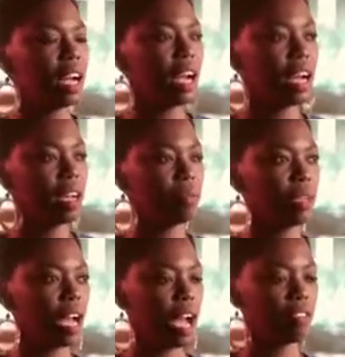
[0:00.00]
I
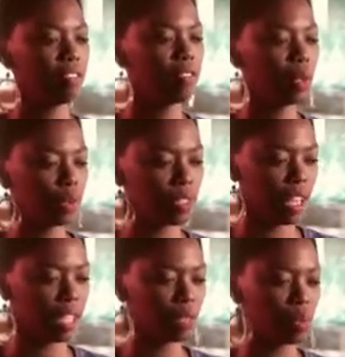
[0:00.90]
infuse
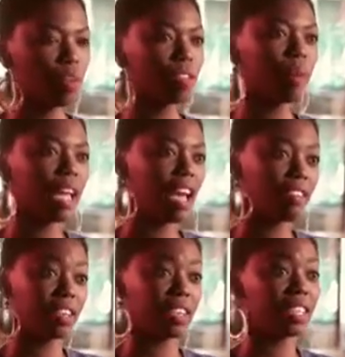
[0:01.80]
that with my
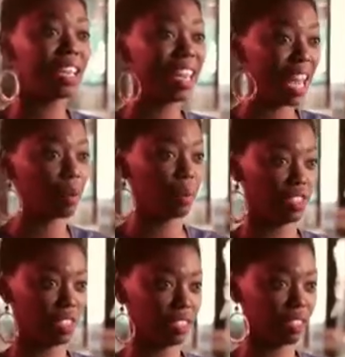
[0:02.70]
African
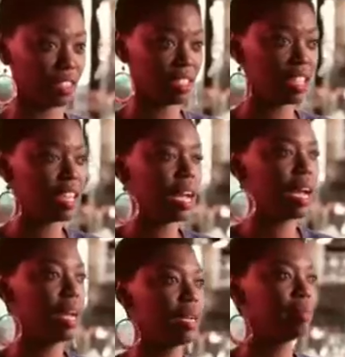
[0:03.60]
languages.
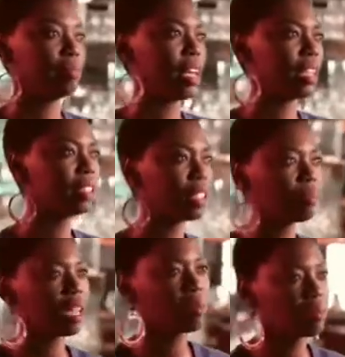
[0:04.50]
And
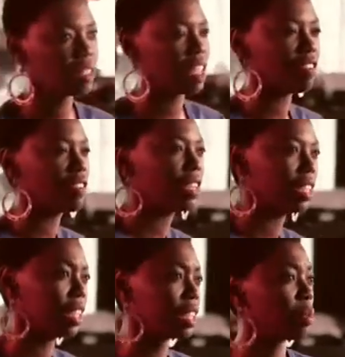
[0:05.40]
sometimes the African
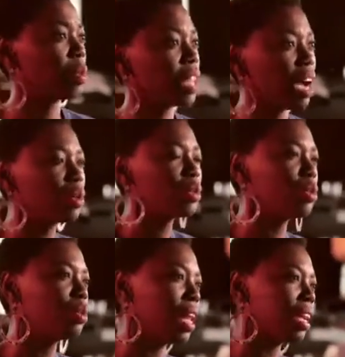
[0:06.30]
licks, because I also
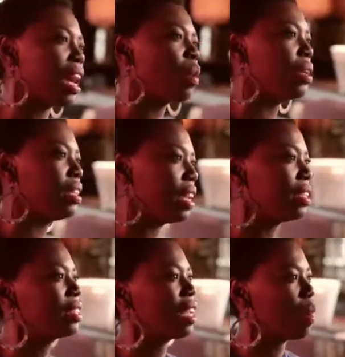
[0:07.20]
do like how we
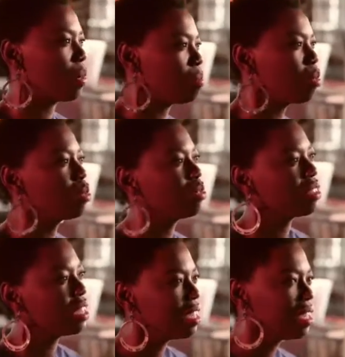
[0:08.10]
dance and how we move.
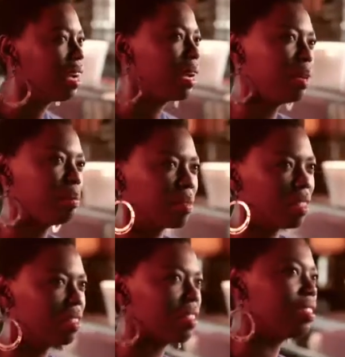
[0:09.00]

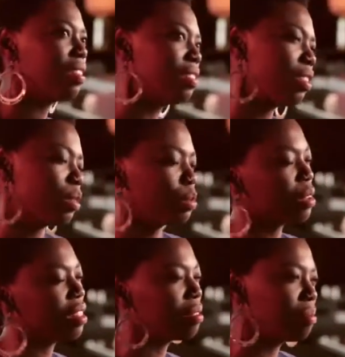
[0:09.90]
The
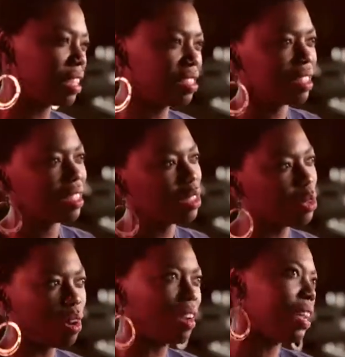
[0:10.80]
rhythm that just, you
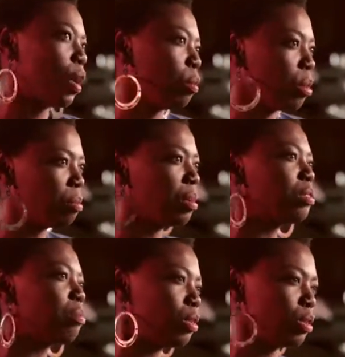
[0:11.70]
can't help it,
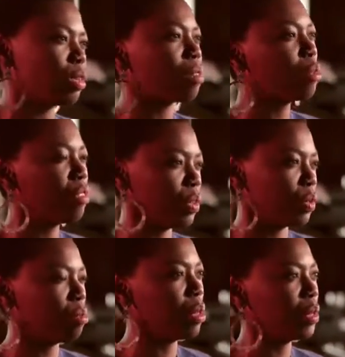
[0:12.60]
but you start moving to
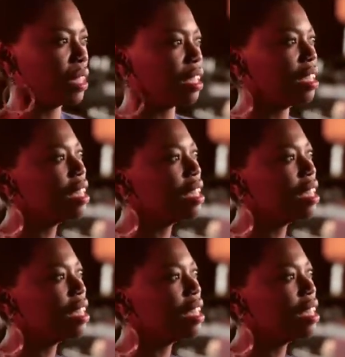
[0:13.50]
the music.